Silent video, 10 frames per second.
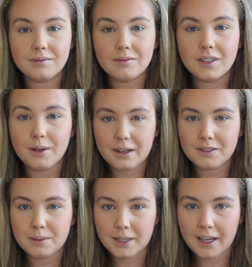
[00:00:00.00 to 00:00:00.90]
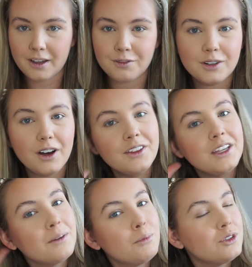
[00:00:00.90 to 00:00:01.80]
you have to be careful. I
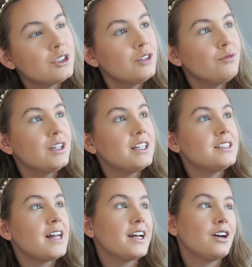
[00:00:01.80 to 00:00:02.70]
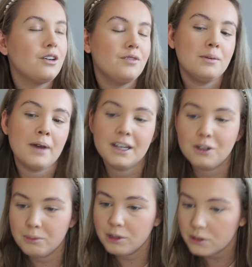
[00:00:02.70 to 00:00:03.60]
think blush can really take over your
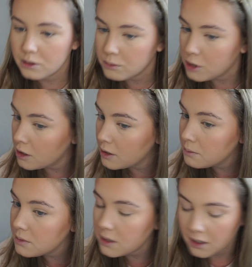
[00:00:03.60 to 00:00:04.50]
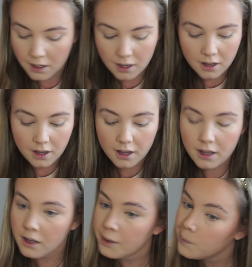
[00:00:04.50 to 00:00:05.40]
makeup look sometimes.
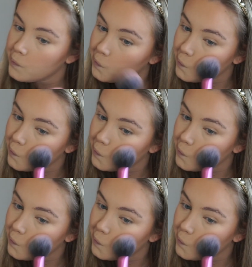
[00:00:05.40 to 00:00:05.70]
On